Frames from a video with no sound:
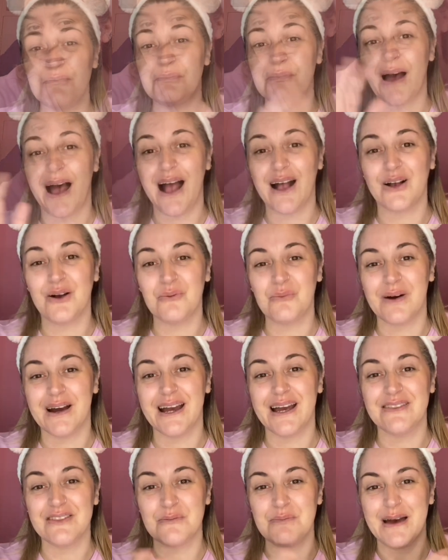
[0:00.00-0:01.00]
back
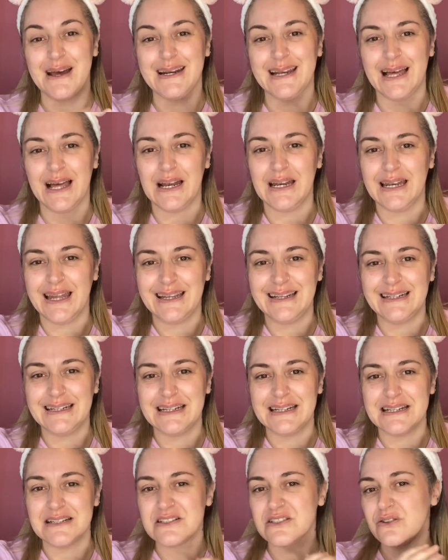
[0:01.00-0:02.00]
where the better lighting
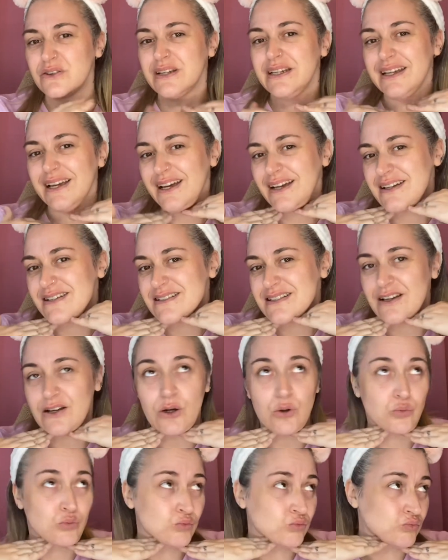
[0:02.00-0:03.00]
is. So here is
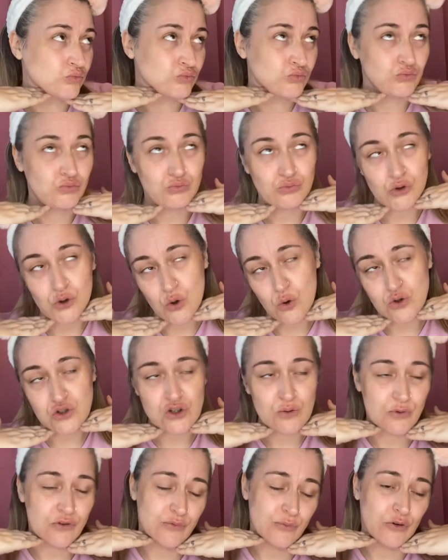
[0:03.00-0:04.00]
a
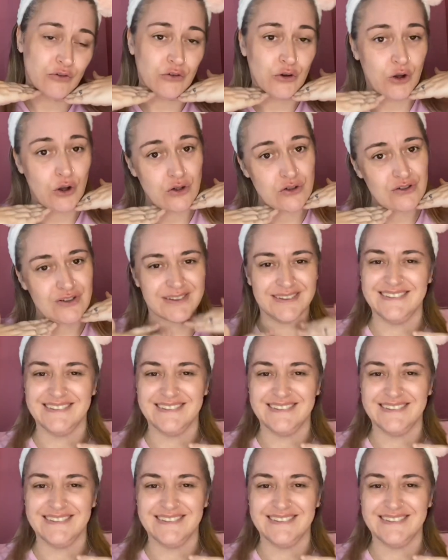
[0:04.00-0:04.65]
close-up of my face.